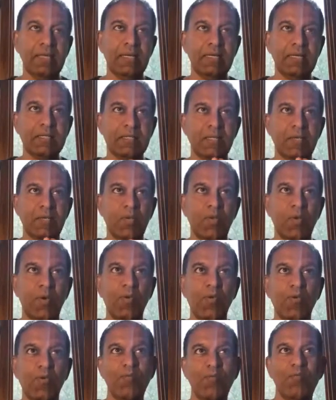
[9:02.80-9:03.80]
is no
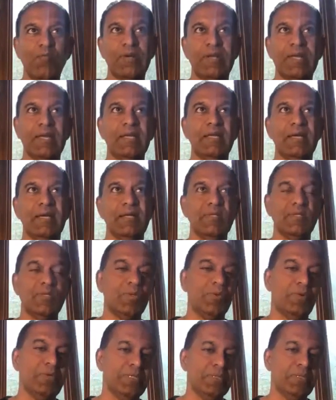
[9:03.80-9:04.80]
room for technical
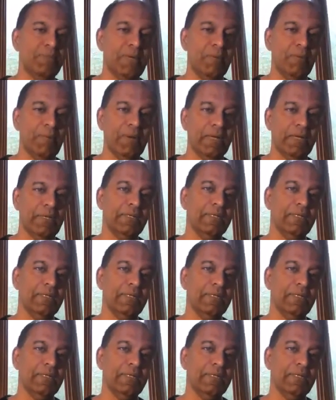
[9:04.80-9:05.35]
stories in my mind.